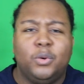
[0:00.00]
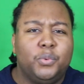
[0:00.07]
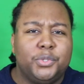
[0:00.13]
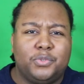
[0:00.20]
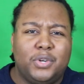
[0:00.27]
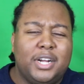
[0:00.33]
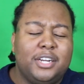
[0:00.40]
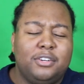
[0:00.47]

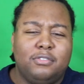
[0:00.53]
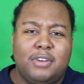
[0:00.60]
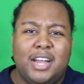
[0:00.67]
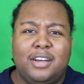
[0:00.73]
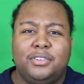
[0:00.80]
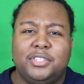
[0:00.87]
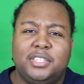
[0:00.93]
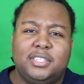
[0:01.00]
was Ronda
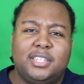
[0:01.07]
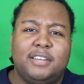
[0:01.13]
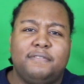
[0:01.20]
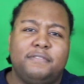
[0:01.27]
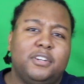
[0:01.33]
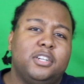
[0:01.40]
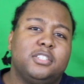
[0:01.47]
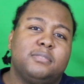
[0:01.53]
Rousey's at
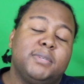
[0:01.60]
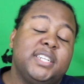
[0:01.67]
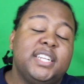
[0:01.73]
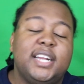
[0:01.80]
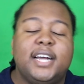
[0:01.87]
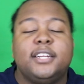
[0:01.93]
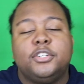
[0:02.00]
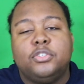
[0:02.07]
first, but
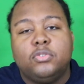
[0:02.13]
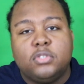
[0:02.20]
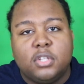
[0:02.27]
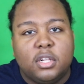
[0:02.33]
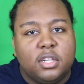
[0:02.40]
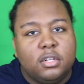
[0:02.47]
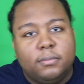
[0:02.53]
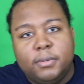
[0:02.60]
then I do a
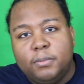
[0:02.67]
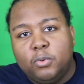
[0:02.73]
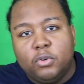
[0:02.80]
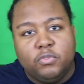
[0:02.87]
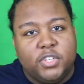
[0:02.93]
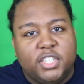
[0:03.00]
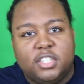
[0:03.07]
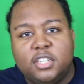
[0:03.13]
little bit more
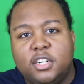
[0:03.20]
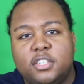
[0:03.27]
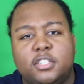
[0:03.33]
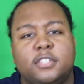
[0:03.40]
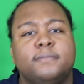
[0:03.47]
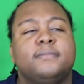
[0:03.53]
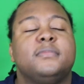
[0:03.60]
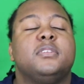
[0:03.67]

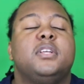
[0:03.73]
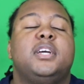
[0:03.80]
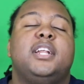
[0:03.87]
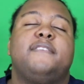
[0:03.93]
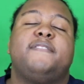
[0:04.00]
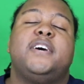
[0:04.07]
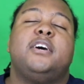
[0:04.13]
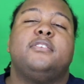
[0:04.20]
research and
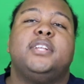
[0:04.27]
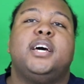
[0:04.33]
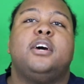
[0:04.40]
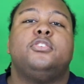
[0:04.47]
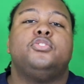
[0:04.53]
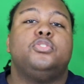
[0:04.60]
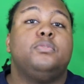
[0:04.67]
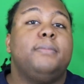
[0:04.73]
I found
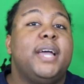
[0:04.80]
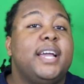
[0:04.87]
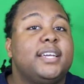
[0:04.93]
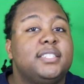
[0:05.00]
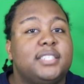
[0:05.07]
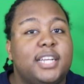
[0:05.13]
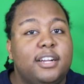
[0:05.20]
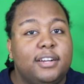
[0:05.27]
out Drew
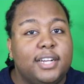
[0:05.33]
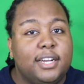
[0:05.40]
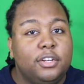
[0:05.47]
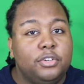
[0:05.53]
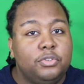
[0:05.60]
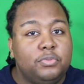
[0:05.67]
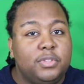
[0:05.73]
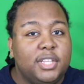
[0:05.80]
McIntyre got a
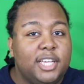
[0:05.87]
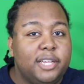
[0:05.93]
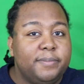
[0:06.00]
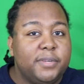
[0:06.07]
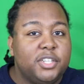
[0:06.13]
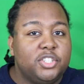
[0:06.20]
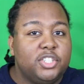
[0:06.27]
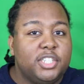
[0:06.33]
new theme
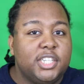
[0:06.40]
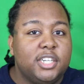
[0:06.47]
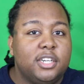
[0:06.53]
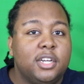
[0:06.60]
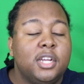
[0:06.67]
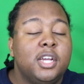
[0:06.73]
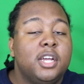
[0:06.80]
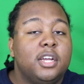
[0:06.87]
this
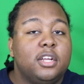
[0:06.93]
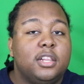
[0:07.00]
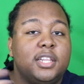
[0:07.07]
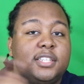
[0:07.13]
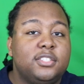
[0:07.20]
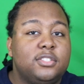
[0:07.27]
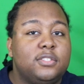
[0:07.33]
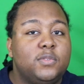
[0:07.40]
year.
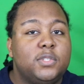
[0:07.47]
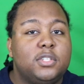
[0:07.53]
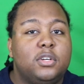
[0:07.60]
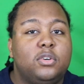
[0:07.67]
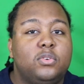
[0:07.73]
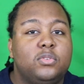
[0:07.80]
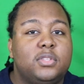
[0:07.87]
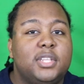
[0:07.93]
Listen to his
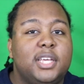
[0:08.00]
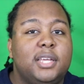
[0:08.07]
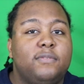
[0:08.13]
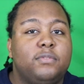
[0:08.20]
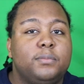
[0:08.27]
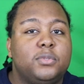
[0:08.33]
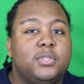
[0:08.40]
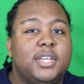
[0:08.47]
old theme
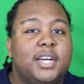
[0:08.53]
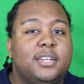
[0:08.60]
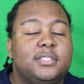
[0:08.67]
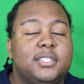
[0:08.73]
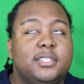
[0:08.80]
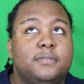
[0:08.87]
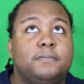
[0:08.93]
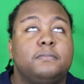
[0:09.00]
from
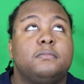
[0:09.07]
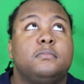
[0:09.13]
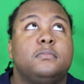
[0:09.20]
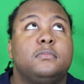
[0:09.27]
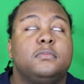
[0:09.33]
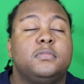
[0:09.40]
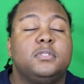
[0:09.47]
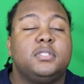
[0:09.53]

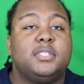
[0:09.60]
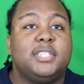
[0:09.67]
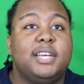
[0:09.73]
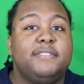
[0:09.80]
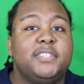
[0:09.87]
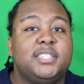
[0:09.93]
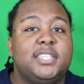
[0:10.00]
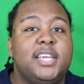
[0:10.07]

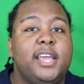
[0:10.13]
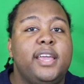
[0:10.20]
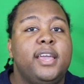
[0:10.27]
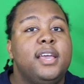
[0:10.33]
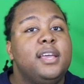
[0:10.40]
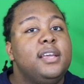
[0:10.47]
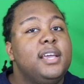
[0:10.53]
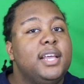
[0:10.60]
2017
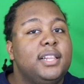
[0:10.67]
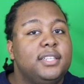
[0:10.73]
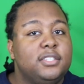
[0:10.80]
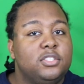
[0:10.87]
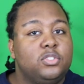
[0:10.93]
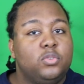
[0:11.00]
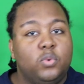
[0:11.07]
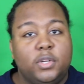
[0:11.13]
and
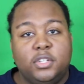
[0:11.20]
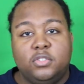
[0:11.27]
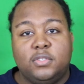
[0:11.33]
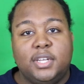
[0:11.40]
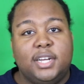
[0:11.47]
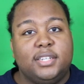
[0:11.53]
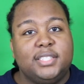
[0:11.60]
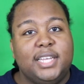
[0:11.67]
listen to it in
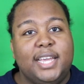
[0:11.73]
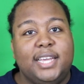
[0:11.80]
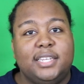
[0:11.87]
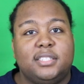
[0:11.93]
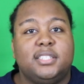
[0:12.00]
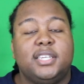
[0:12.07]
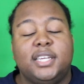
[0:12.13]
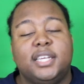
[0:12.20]

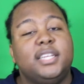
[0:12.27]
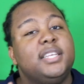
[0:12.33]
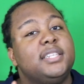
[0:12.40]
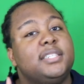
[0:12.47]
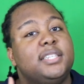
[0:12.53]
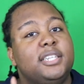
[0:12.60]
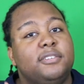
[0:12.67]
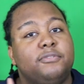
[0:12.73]
2018. It
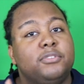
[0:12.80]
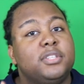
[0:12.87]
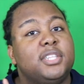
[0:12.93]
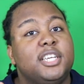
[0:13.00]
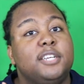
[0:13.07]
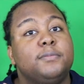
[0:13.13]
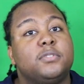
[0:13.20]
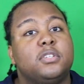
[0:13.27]
is a different
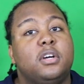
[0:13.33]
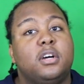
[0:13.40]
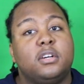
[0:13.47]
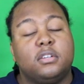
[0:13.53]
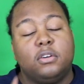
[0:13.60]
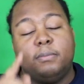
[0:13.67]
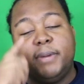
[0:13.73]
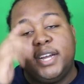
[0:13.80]
theme song.
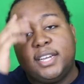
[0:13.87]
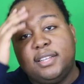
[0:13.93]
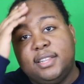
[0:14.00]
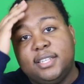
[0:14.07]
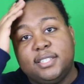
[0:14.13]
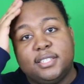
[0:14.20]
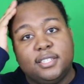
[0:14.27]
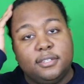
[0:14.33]
Go back and
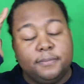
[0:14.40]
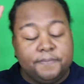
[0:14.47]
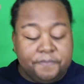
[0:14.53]
listen.